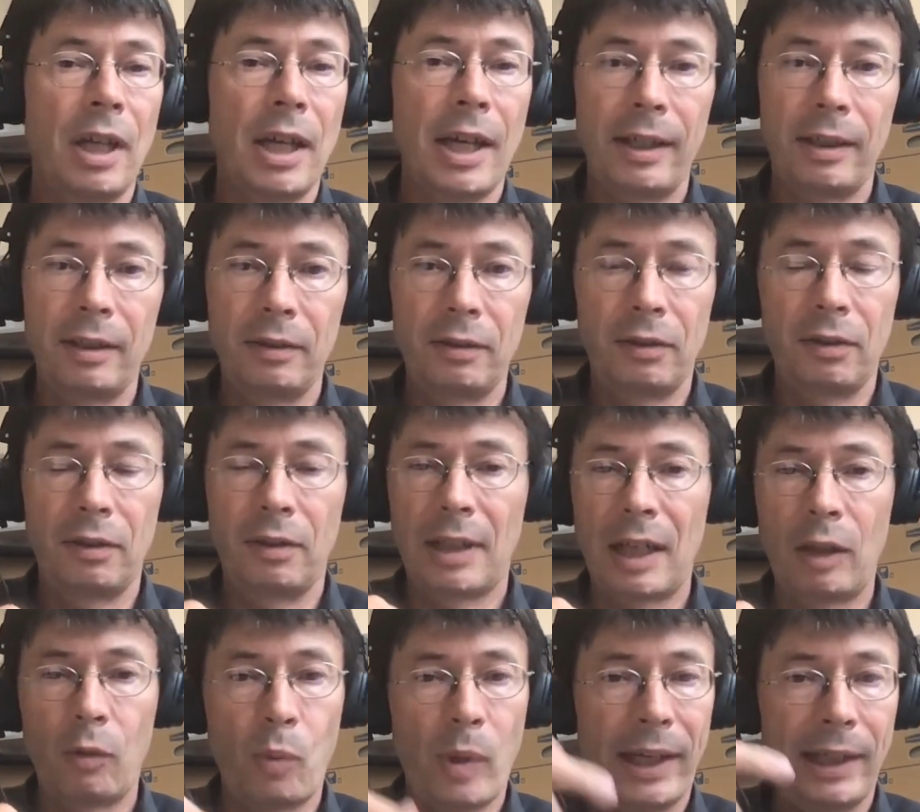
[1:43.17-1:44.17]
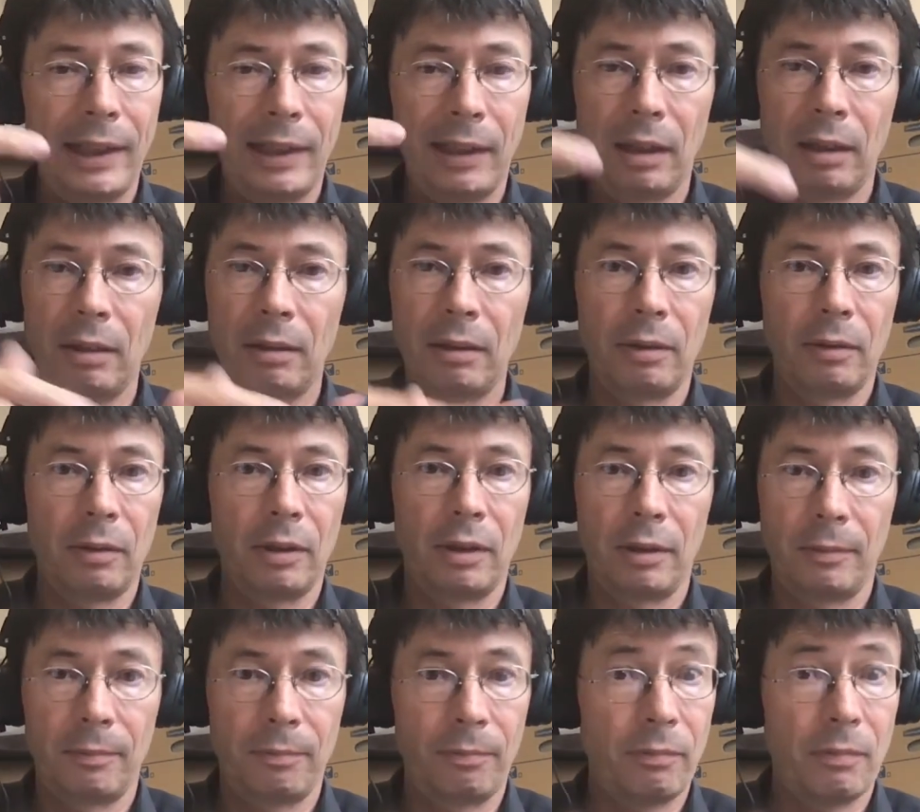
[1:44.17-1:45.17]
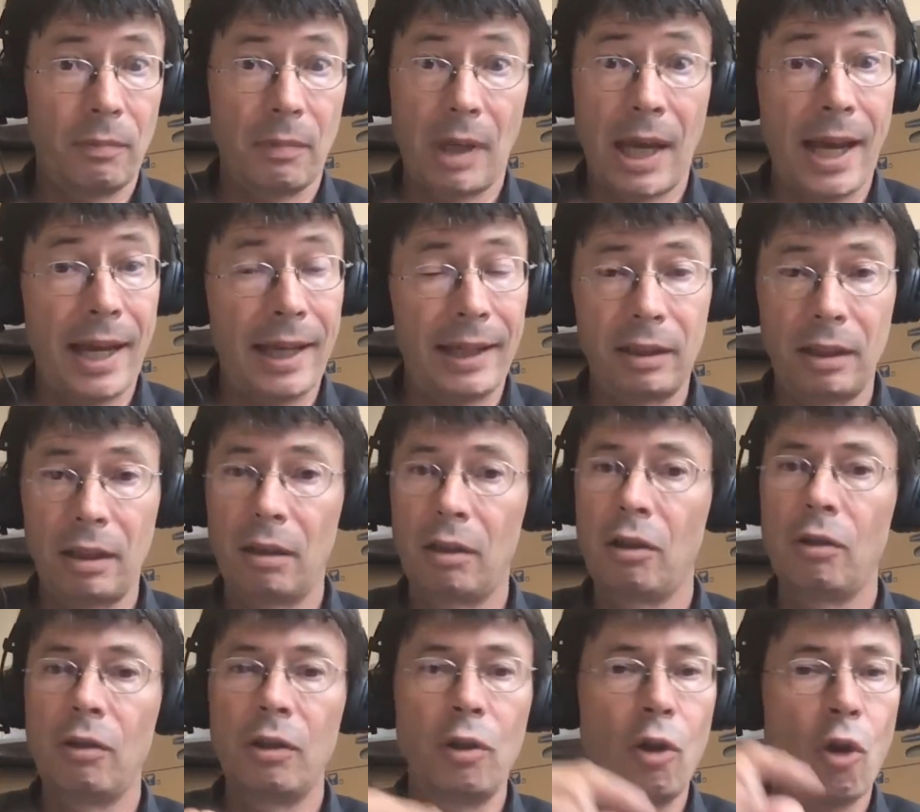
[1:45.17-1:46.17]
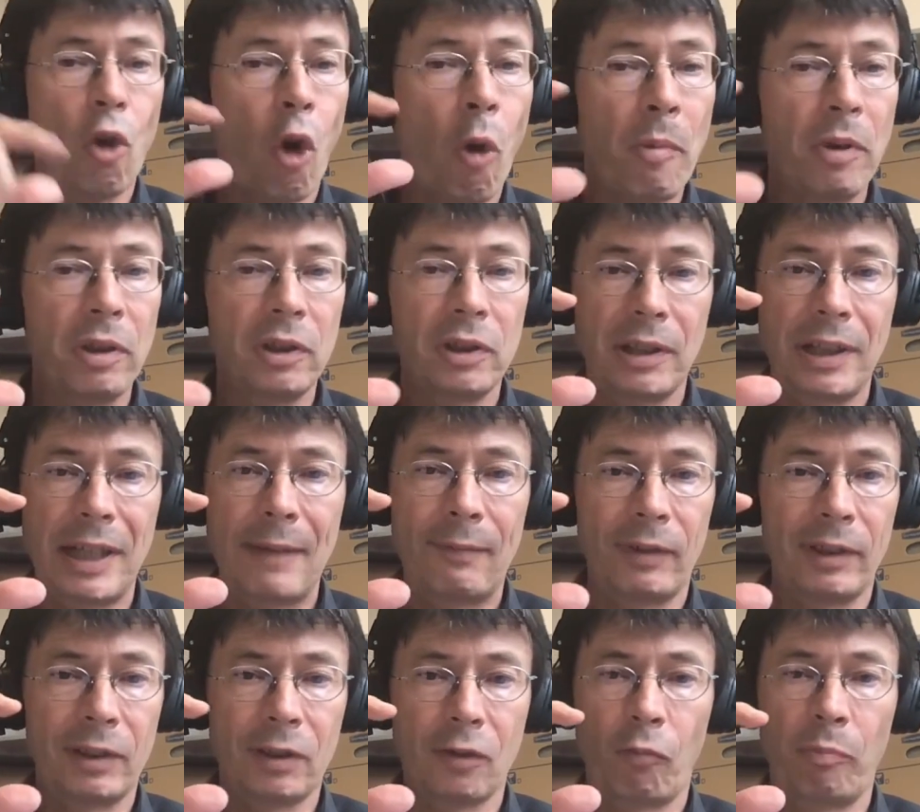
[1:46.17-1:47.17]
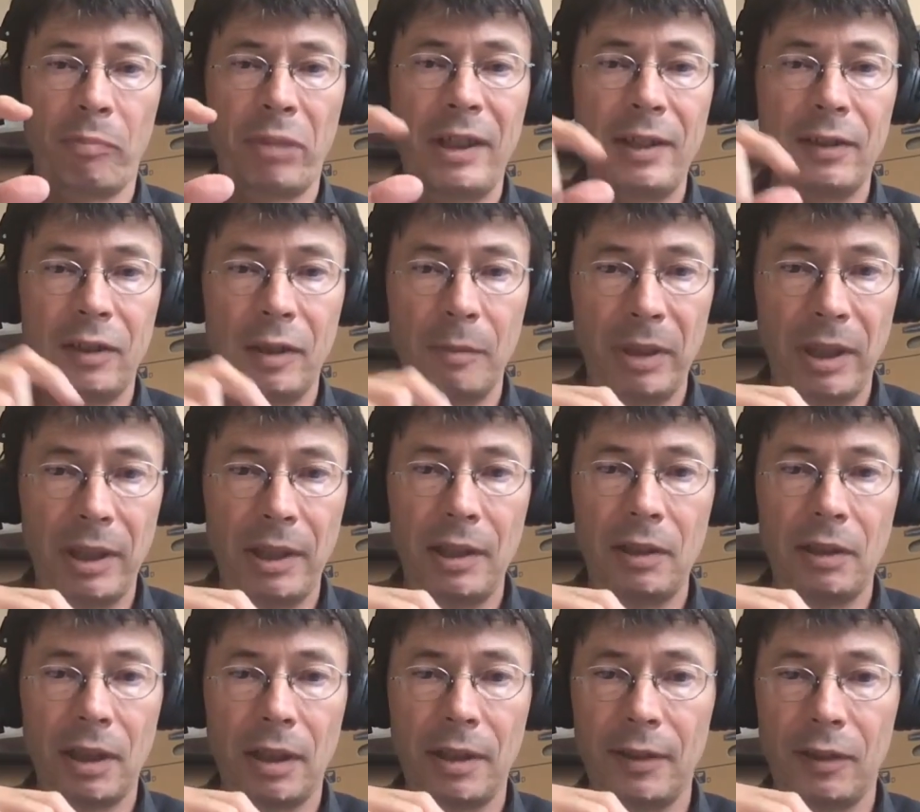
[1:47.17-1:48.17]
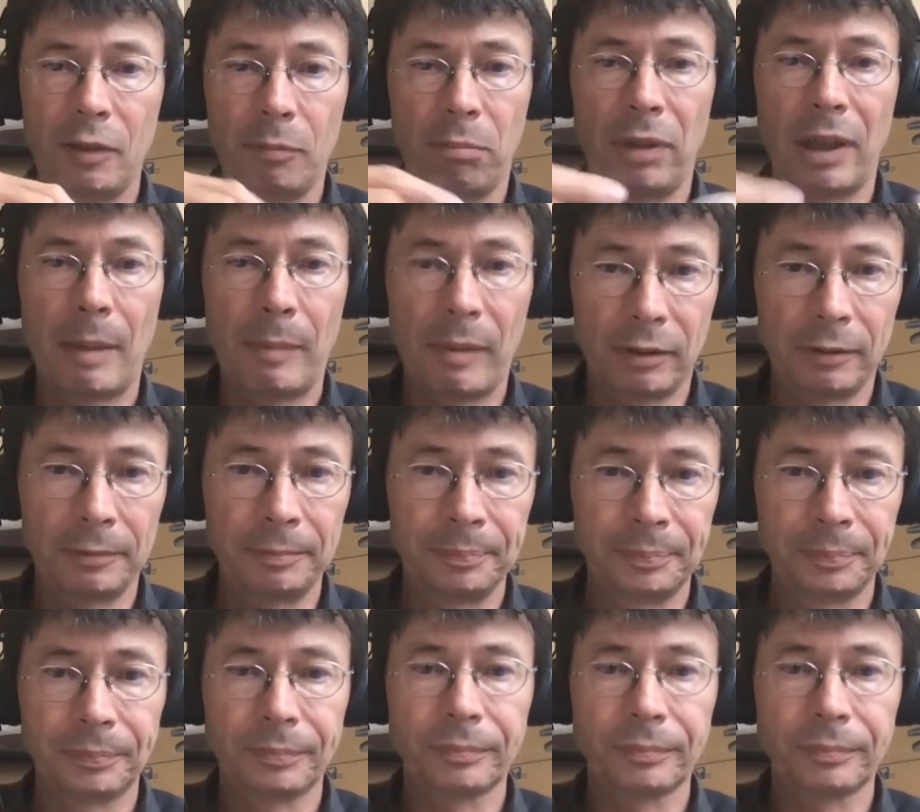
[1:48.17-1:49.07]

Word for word: and that whale uh, had enormous levels of PCBs in its blubber